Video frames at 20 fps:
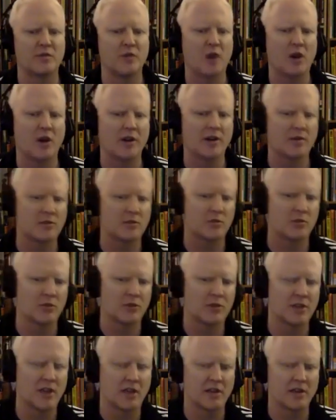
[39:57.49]
audio
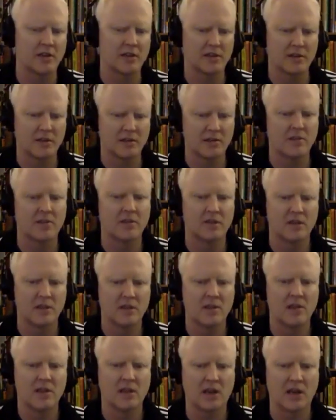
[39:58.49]
storytelling.
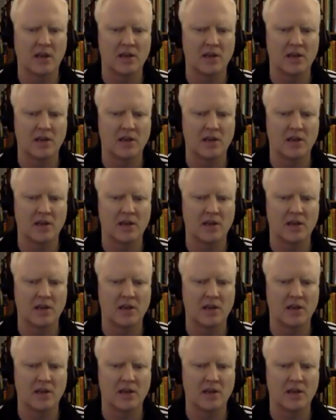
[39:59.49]
And